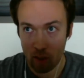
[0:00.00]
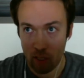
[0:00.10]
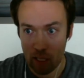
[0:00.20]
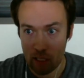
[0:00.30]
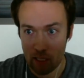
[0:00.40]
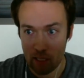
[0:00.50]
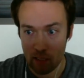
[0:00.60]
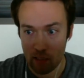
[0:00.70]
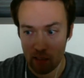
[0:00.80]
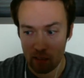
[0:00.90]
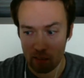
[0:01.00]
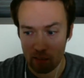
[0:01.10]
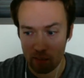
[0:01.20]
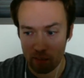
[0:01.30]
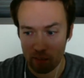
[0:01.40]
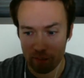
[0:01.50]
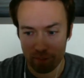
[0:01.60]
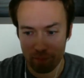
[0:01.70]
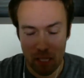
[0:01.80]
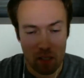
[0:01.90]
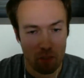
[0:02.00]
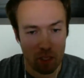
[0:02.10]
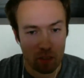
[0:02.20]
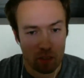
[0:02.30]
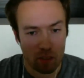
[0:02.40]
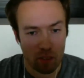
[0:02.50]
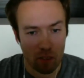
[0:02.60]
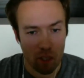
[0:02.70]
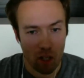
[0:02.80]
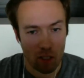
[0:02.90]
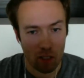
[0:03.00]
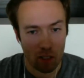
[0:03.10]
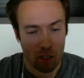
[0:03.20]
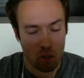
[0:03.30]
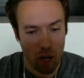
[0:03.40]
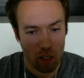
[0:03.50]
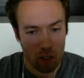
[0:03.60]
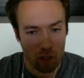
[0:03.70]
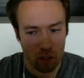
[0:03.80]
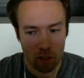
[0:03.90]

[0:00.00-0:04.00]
I see as a benefit, not a detraction.